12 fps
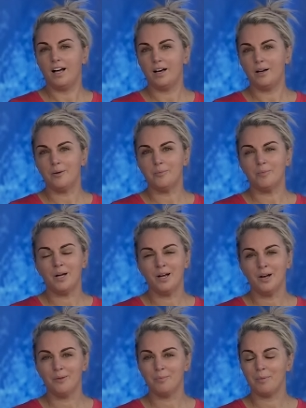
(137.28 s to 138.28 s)

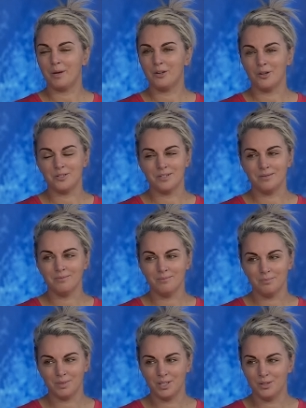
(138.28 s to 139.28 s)
My big cousin
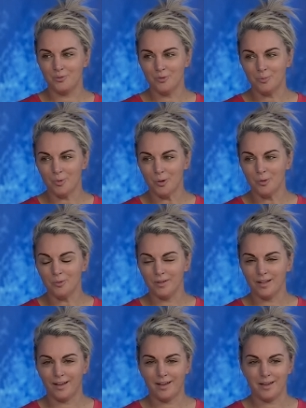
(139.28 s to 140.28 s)
played football,
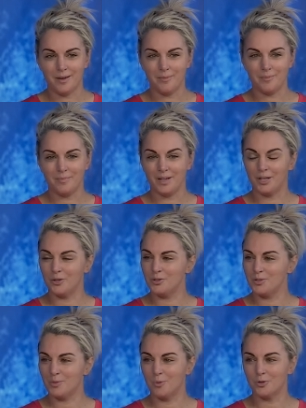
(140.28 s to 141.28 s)
and I
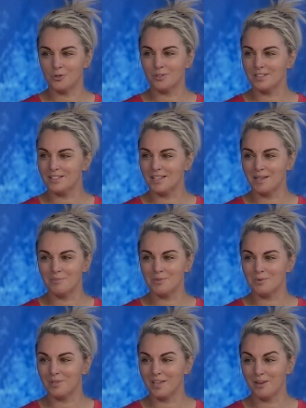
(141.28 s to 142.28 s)
used to watch all his
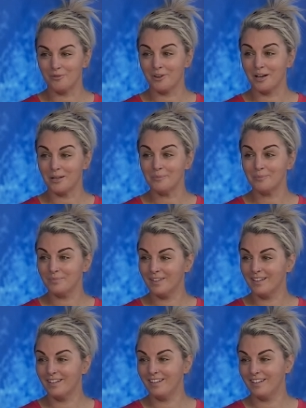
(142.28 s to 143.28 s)
games with Yet Farham.
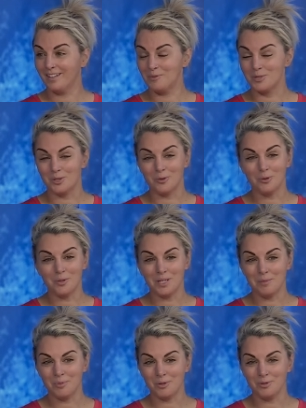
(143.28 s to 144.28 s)
He was a
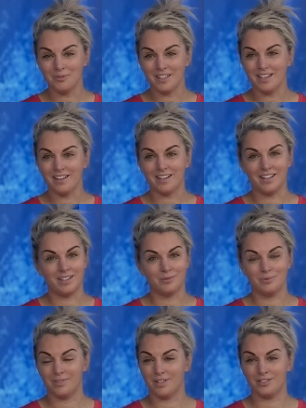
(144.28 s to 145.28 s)
goalkeeper over there, and
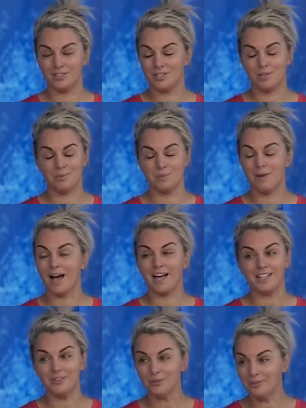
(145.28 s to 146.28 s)
he was my
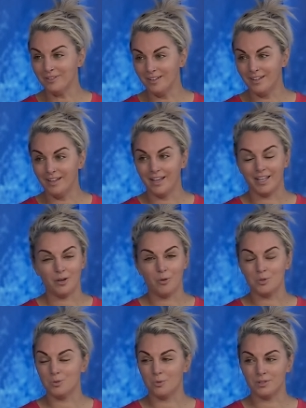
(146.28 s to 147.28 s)
idol, and I
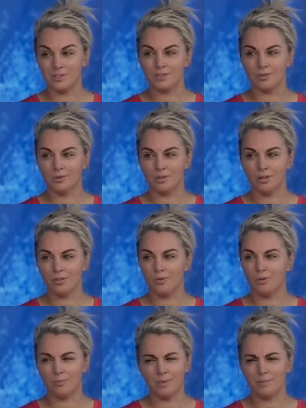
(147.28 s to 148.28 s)
always wanted to go, and I
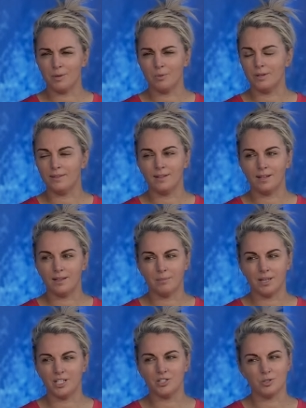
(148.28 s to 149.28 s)
thought maybe one day the
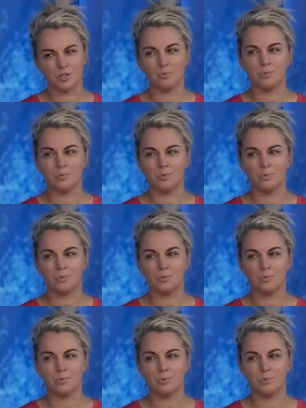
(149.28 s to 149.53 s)
managers